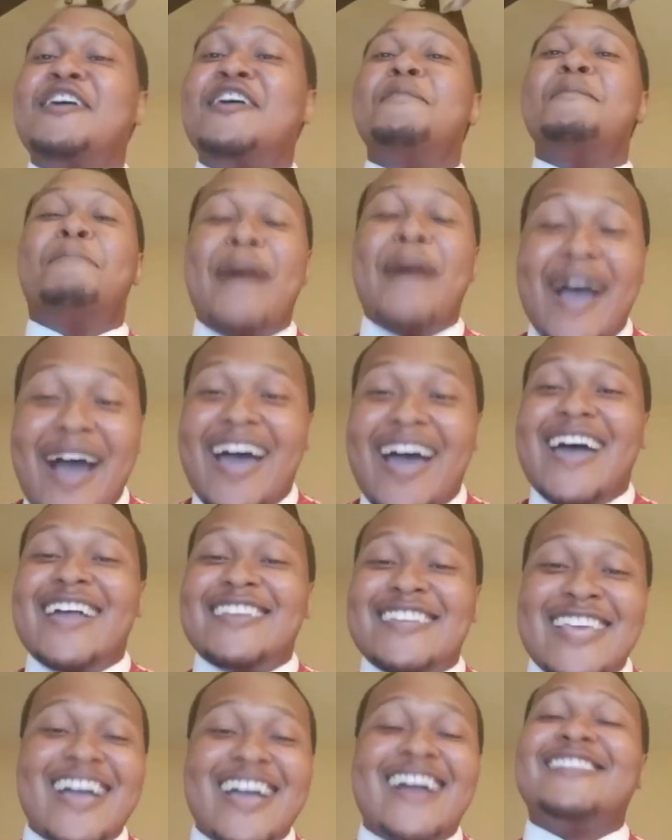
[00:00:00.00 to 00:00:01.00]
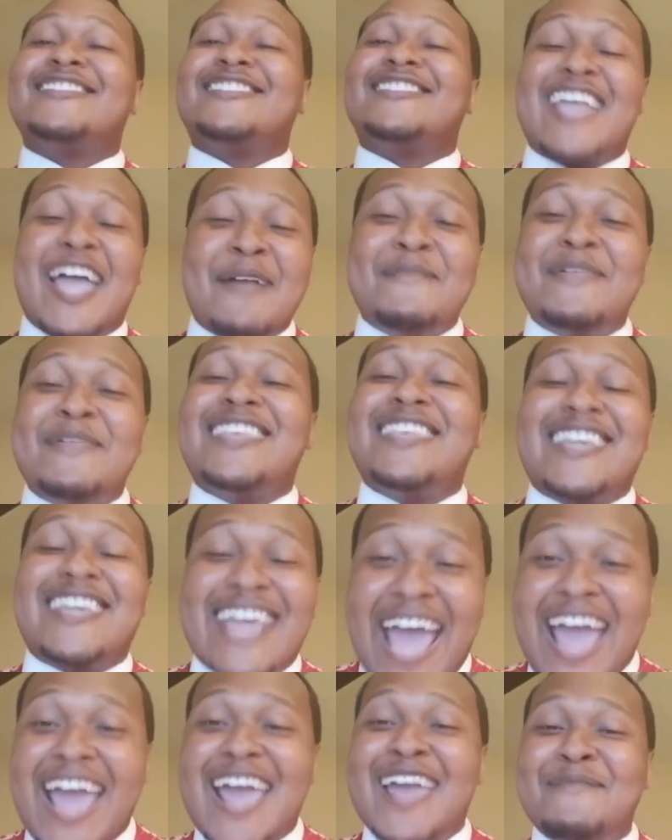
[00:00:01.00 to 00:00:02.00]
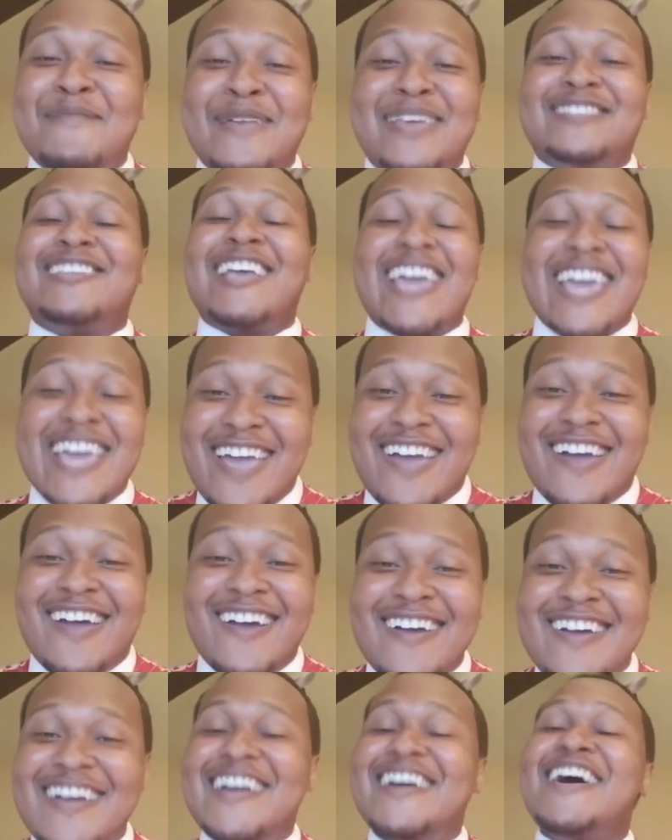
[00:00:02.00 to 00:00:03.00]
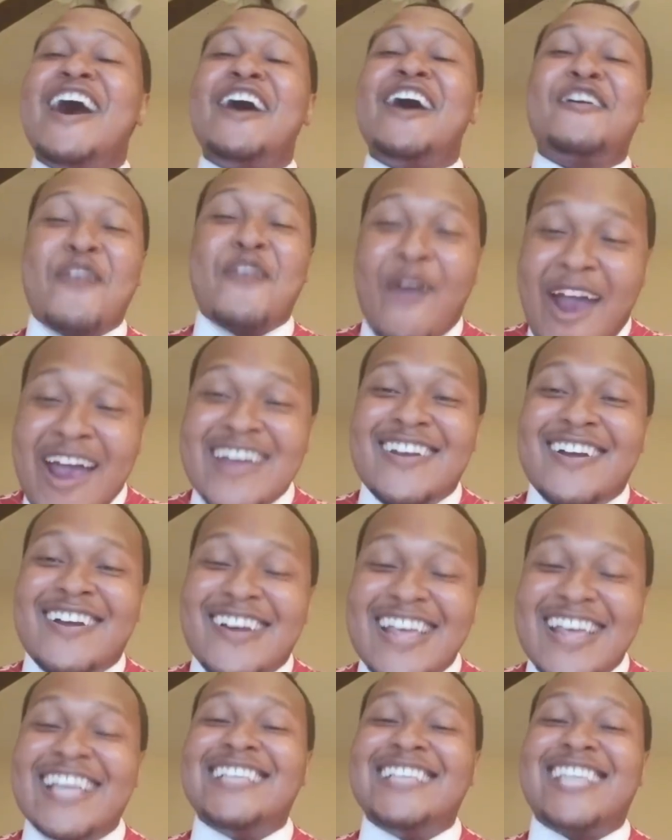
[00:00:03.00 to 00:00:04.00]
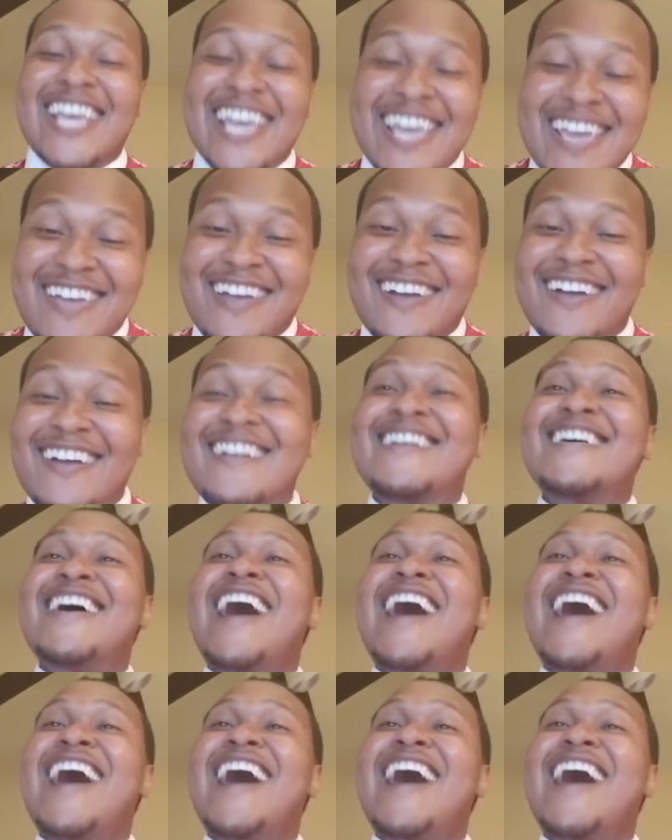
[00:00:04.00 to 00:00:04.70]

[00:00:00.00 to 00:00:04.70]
But you understand me. The game is here. A greater is here.